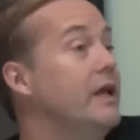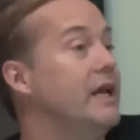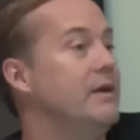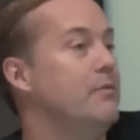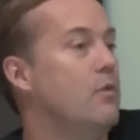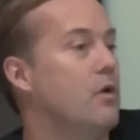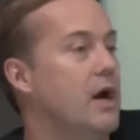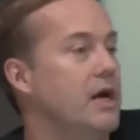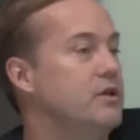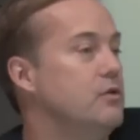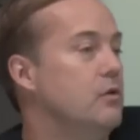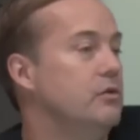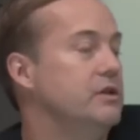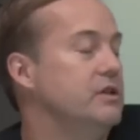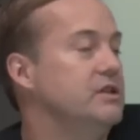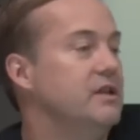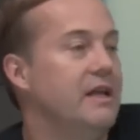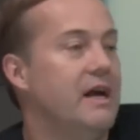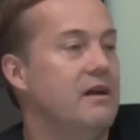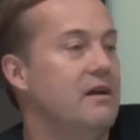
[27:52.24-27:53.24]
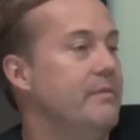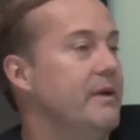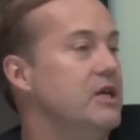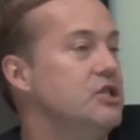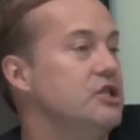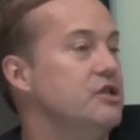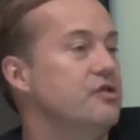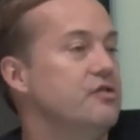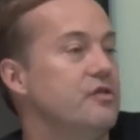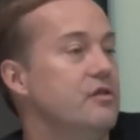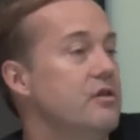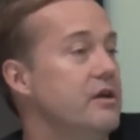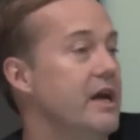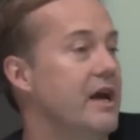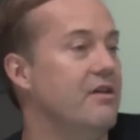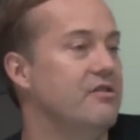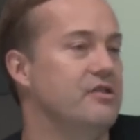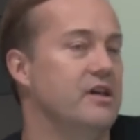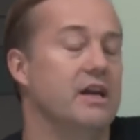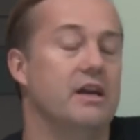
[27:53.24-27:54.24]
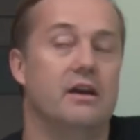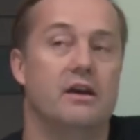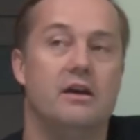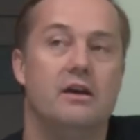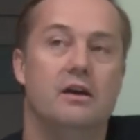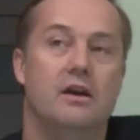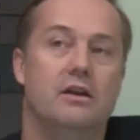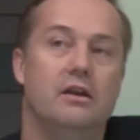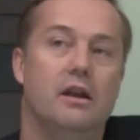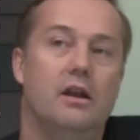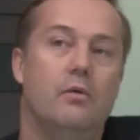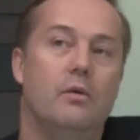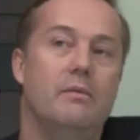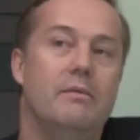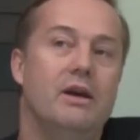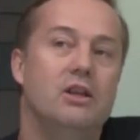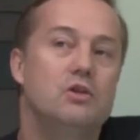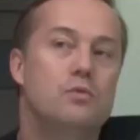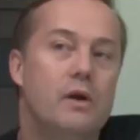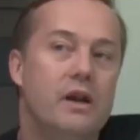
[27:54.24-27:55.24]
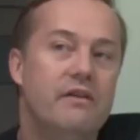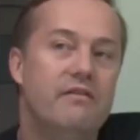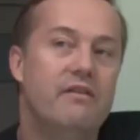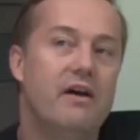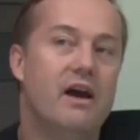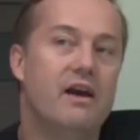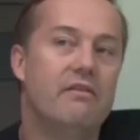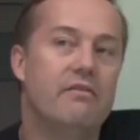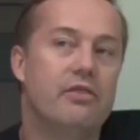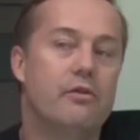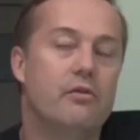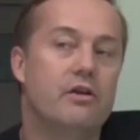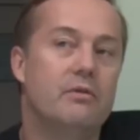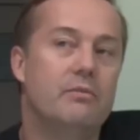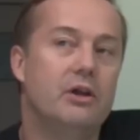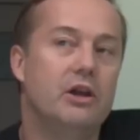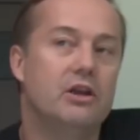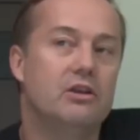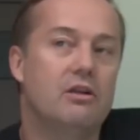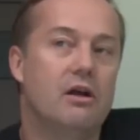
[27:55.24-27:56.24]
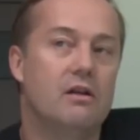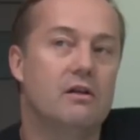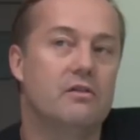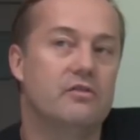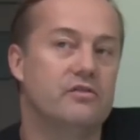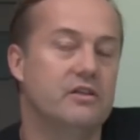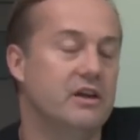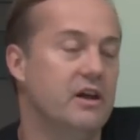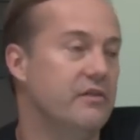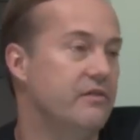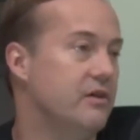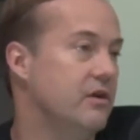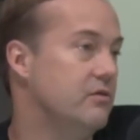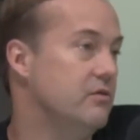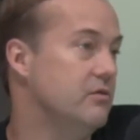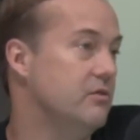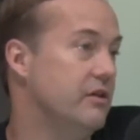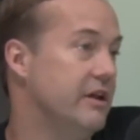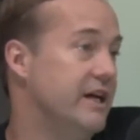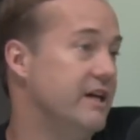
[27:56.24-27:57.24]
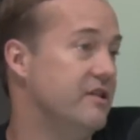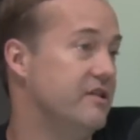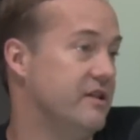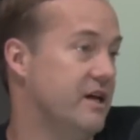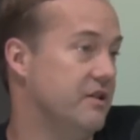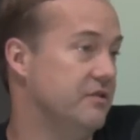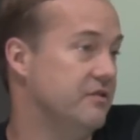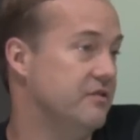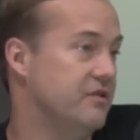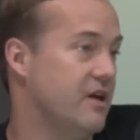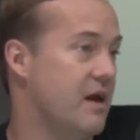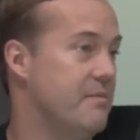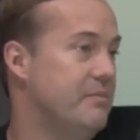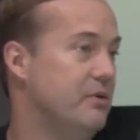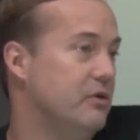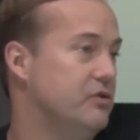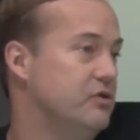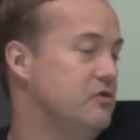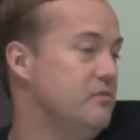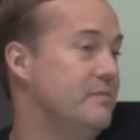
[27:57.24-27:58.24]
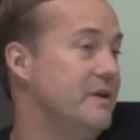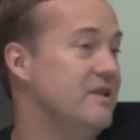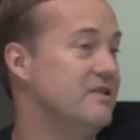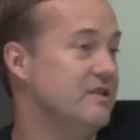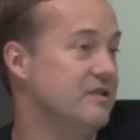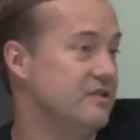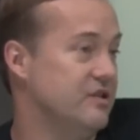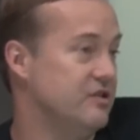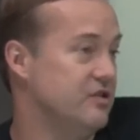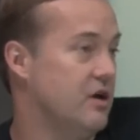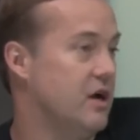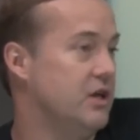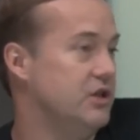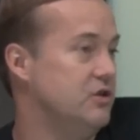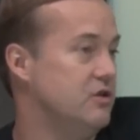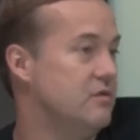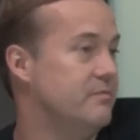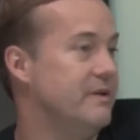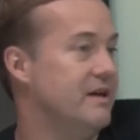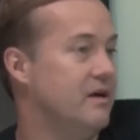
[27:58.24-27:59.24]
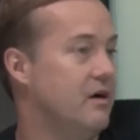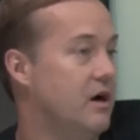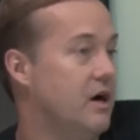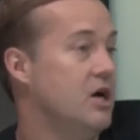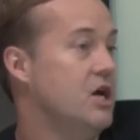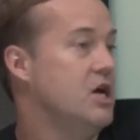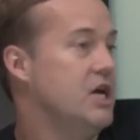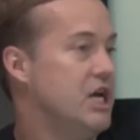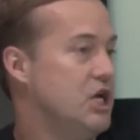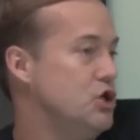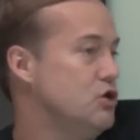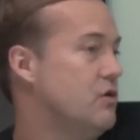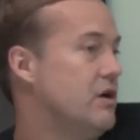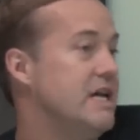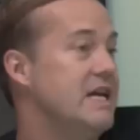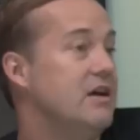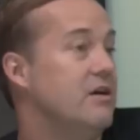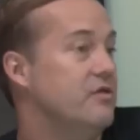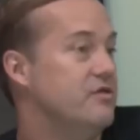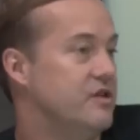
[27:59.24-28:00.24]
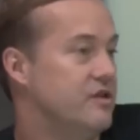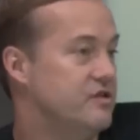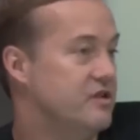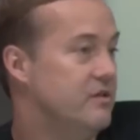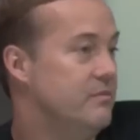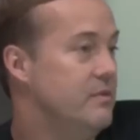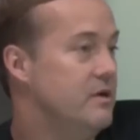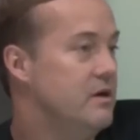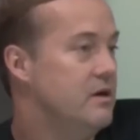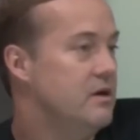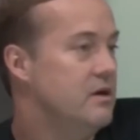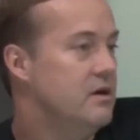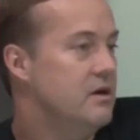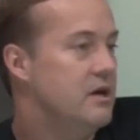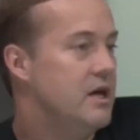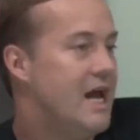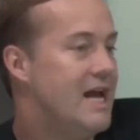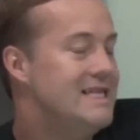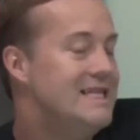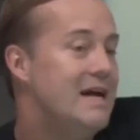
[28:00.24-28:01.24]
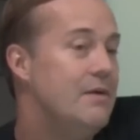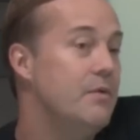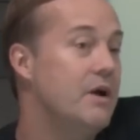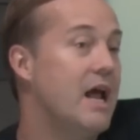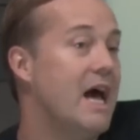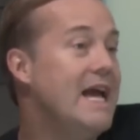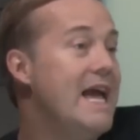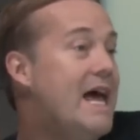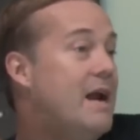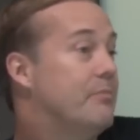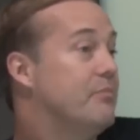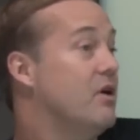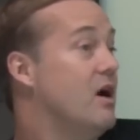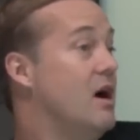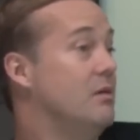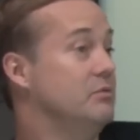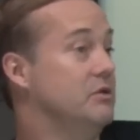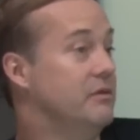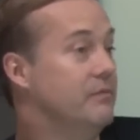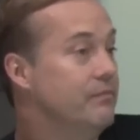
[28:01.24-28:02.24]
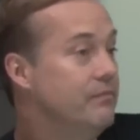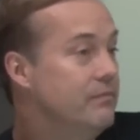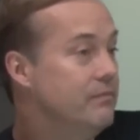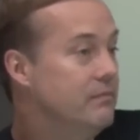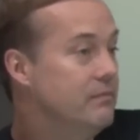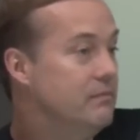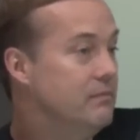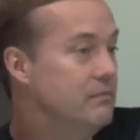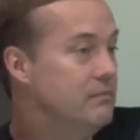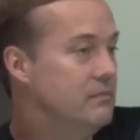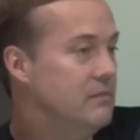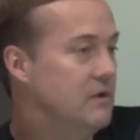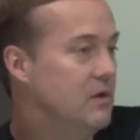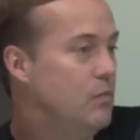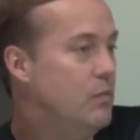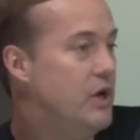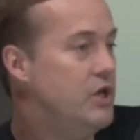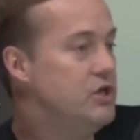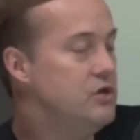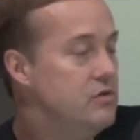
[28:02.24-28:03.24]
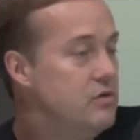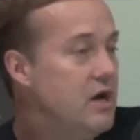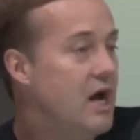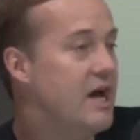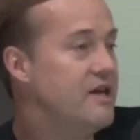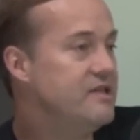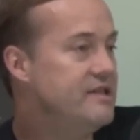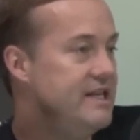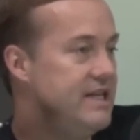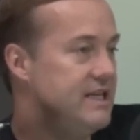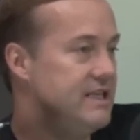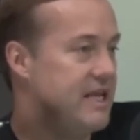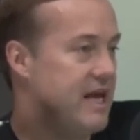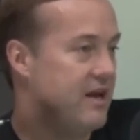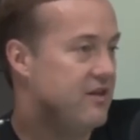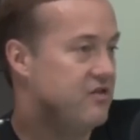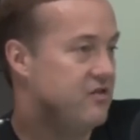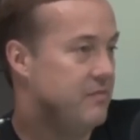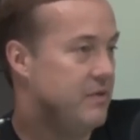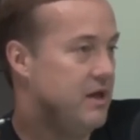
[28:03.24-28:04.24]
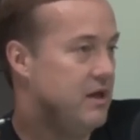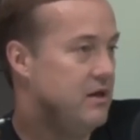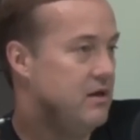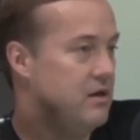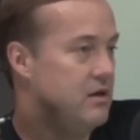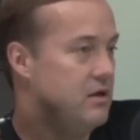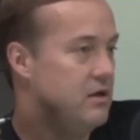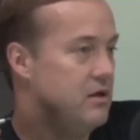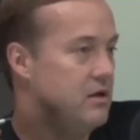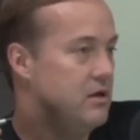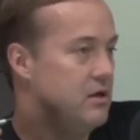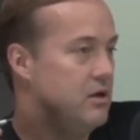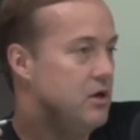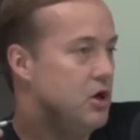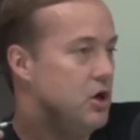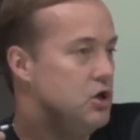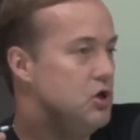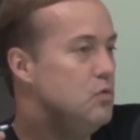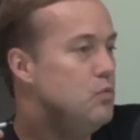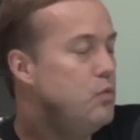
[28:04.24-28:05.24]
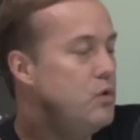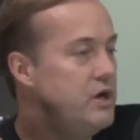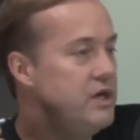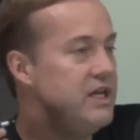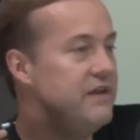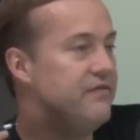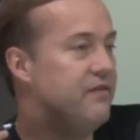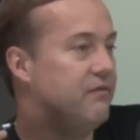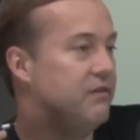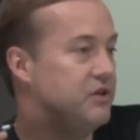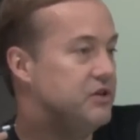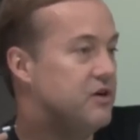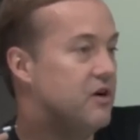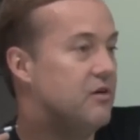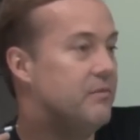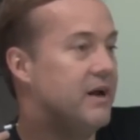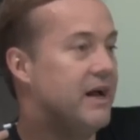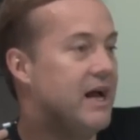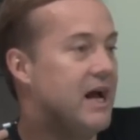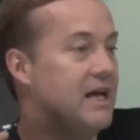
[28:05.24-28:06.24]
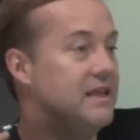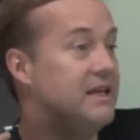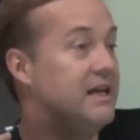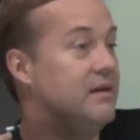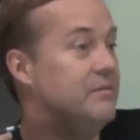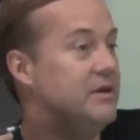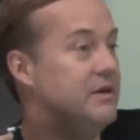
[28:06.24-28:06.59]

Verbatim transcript: anymore. I told it to Larry Page and to Sergey. I was like, you know, we made 25, 30 million dollars together in Google AdSense. I built two businesses on your uh, in your ecosystem, and then when I had a problem, when you guys de-indexed me you wouldn't even return my goddamn